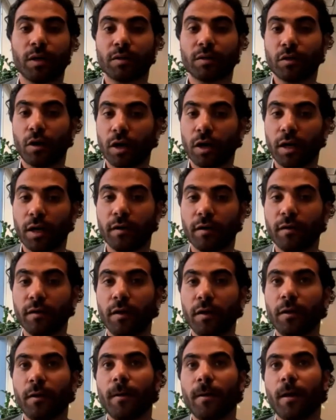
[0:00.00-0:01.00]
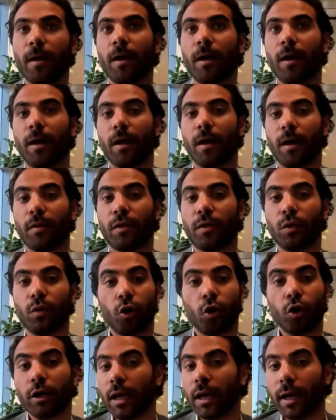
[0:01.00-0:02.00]
target through
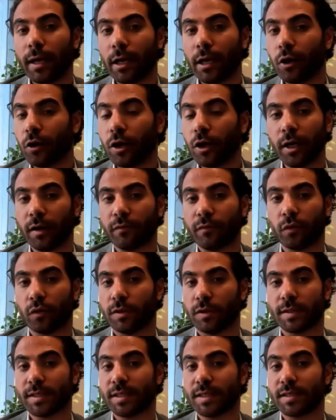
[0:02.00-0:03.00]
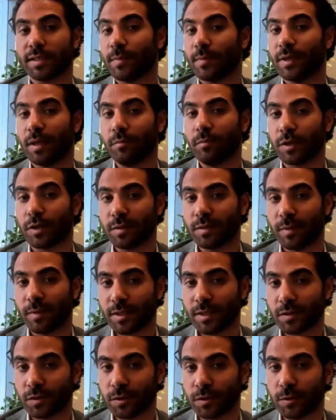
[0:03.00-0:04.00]
online learning for this September
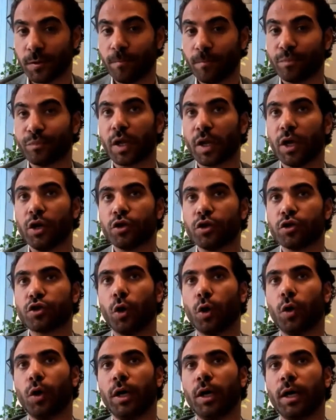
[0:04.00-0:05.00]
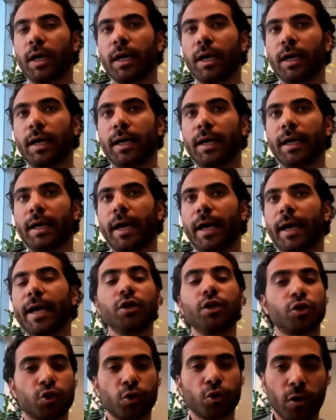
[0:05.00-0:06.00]
semester. So in
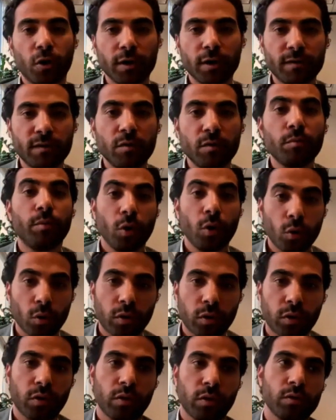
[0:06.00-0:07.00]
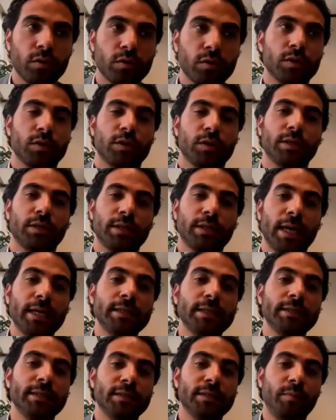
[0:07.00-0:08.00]
short, both
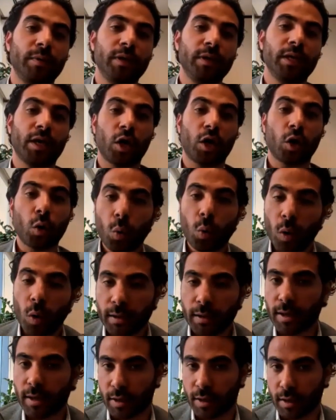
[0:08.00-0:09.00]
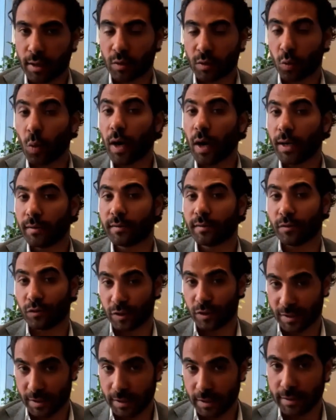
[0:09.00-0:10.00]
ended being quite
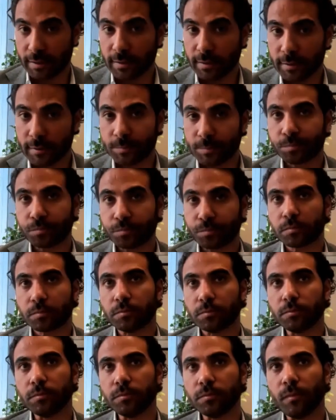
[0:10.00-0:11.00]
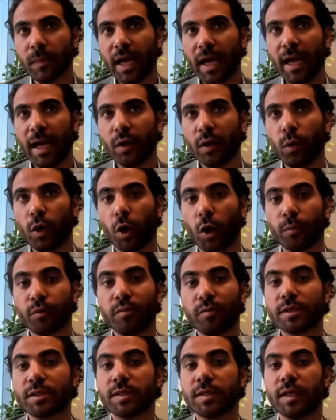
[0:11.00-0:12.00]
resilient. And we're
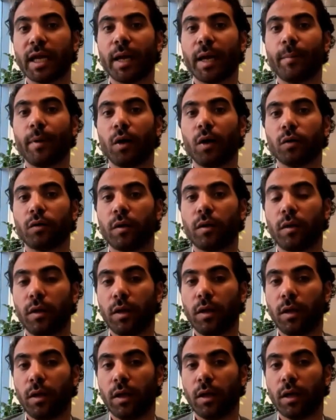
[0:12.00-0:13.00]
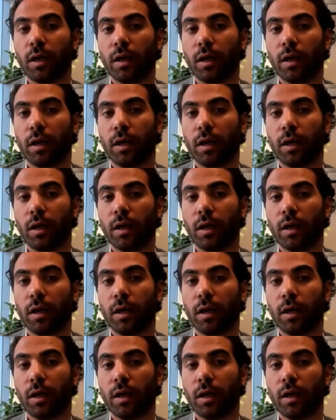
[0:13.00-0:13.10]
optimistic about the